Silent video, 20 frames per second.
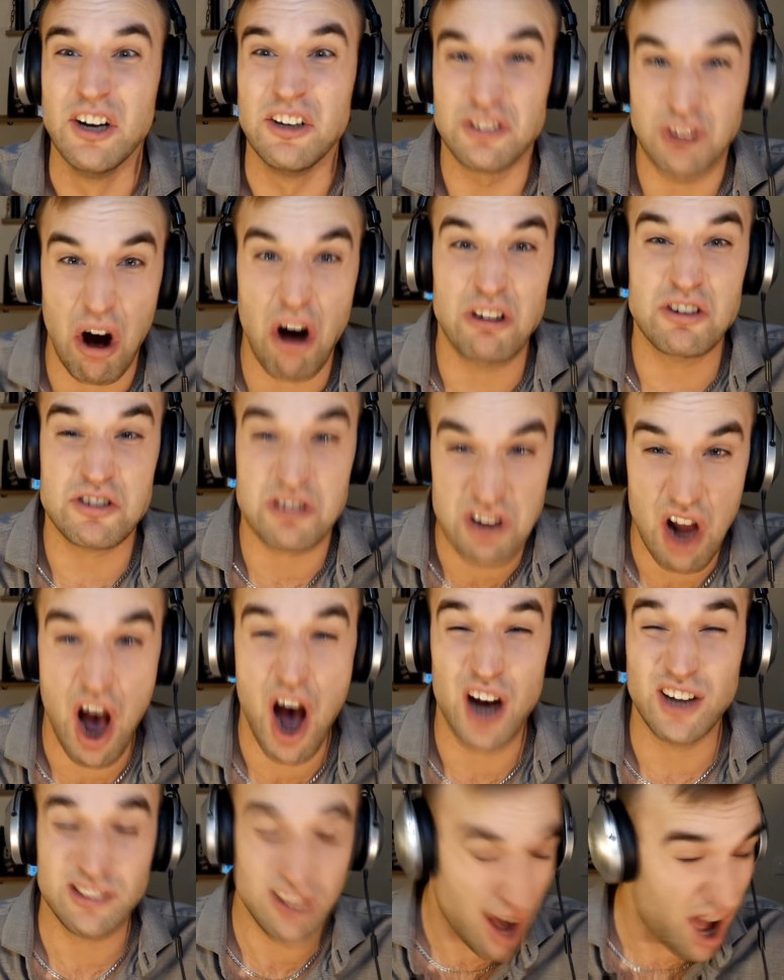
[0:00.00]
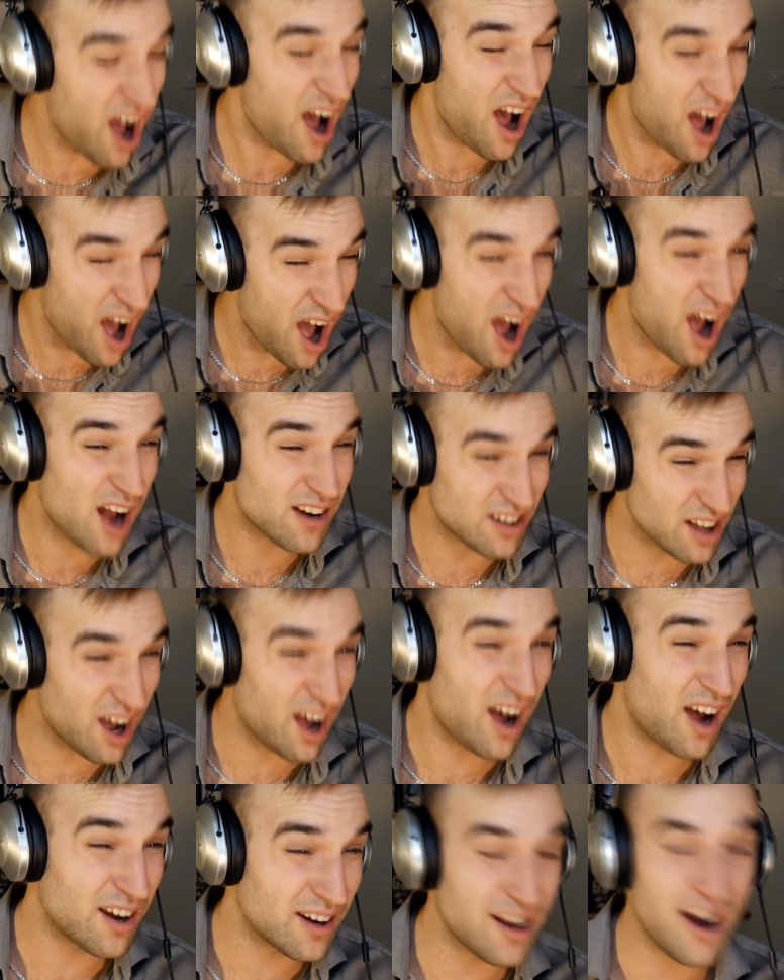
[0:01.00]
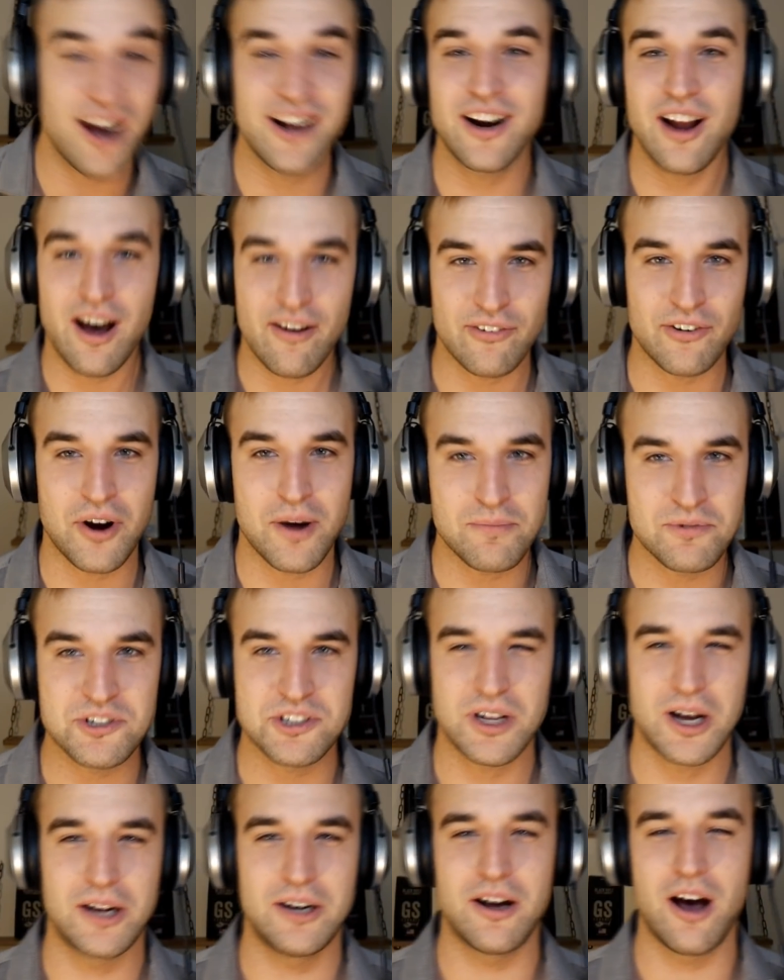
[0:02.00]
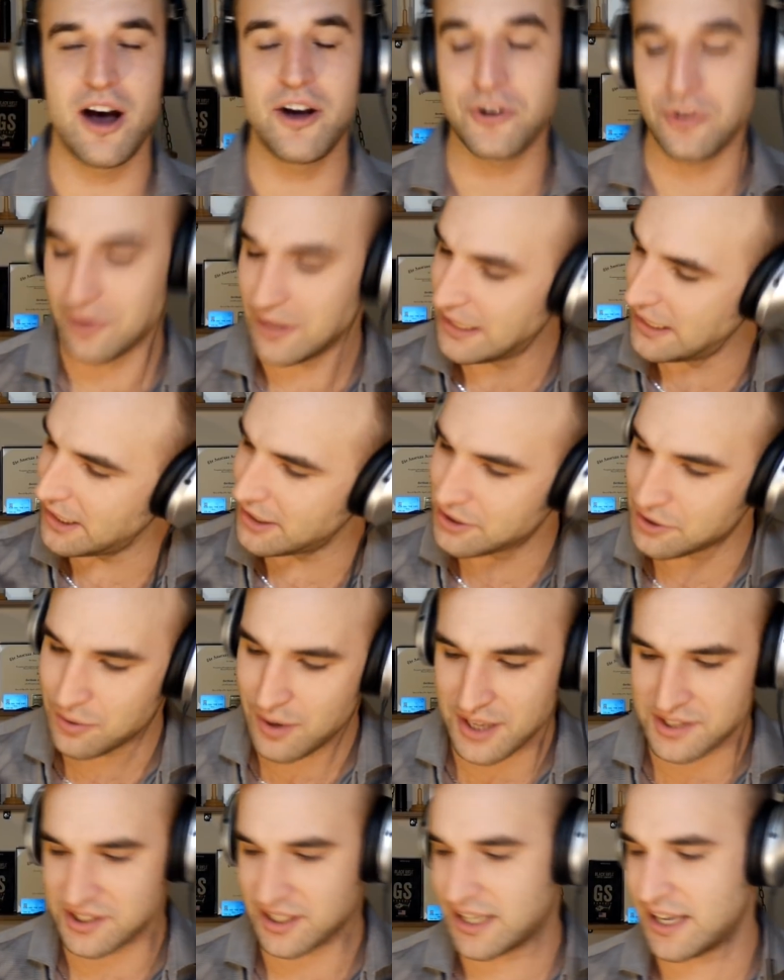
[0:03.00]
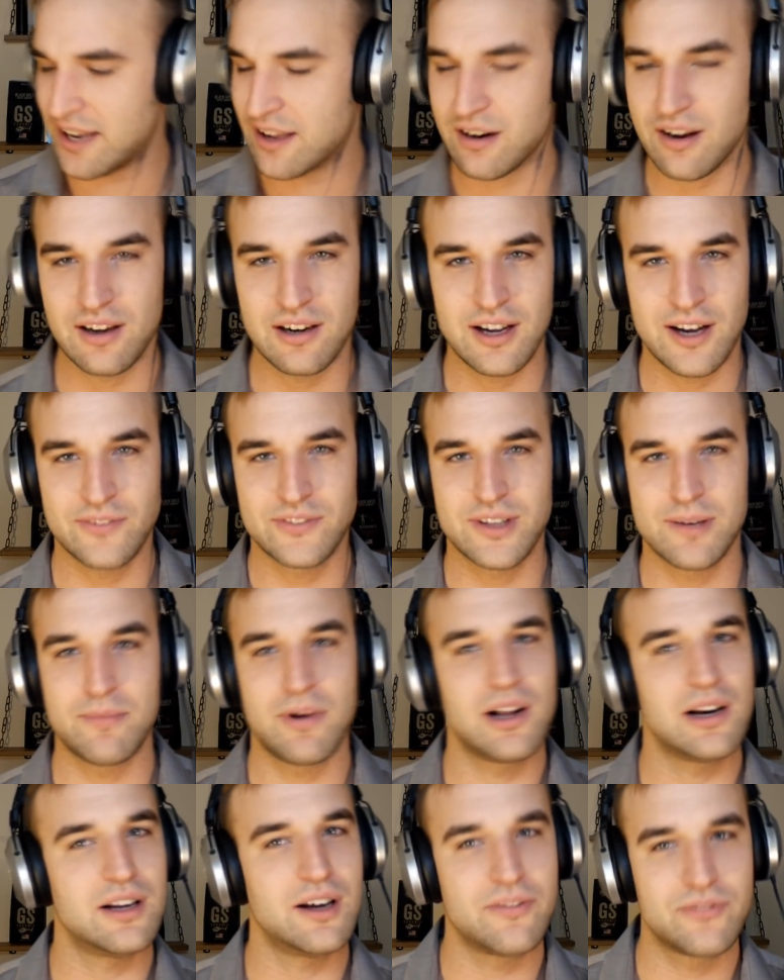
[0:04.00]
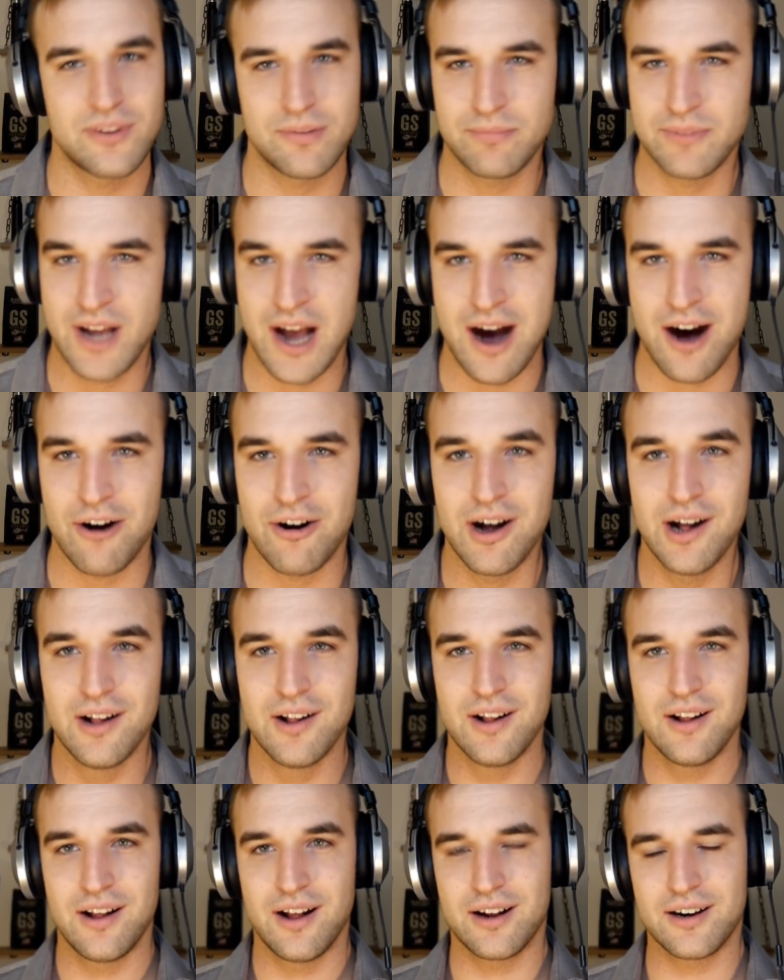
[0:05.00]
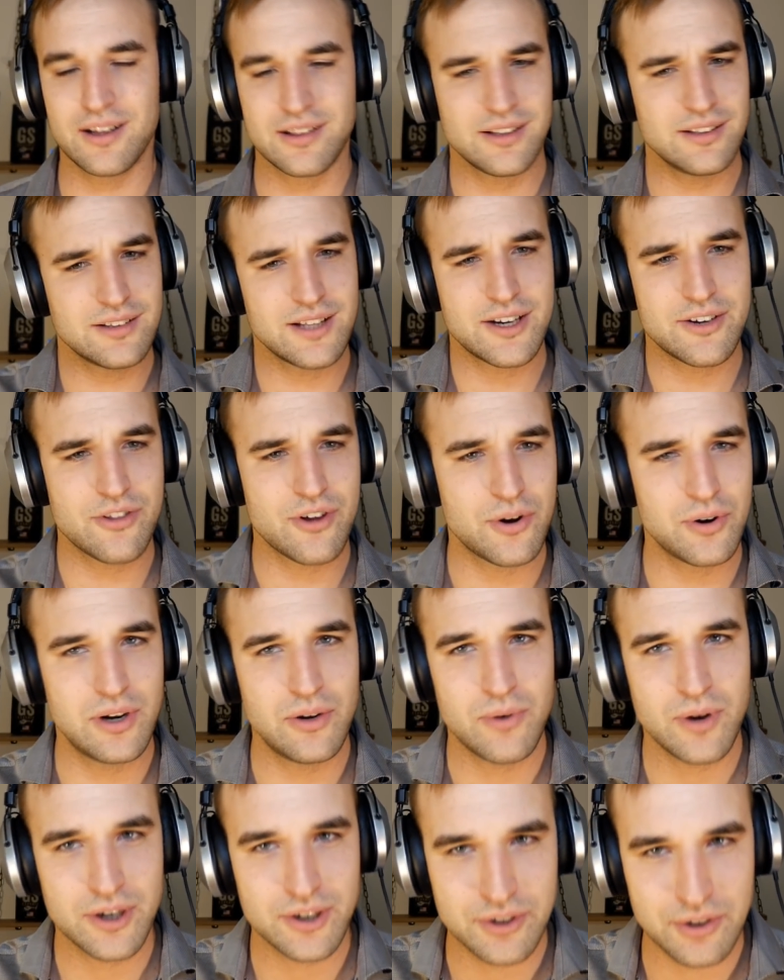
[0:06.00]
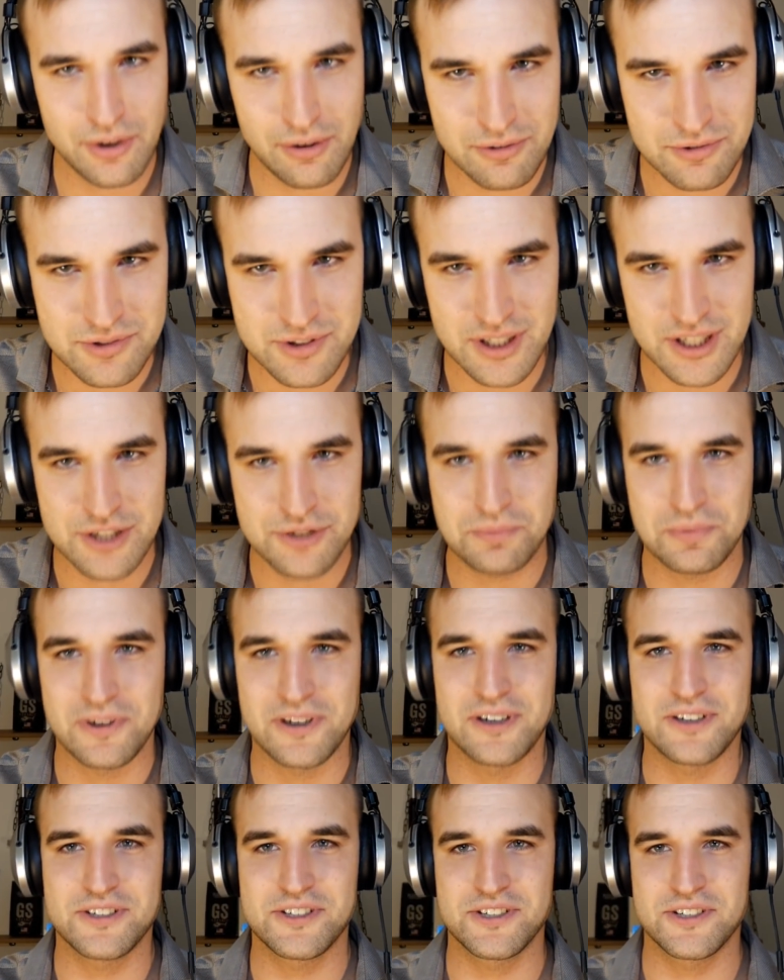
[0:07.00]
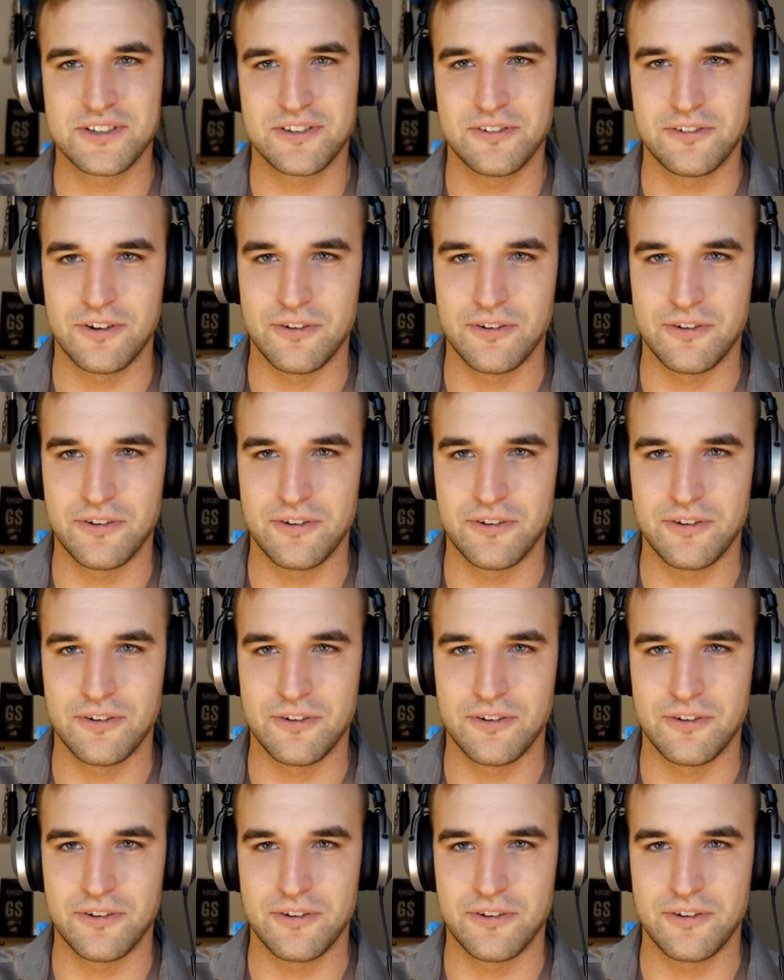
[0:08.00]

Deutschland, I love Rammstein. I really do. As a kid, I loved them. I love them now. And I think they're the only one to use these words,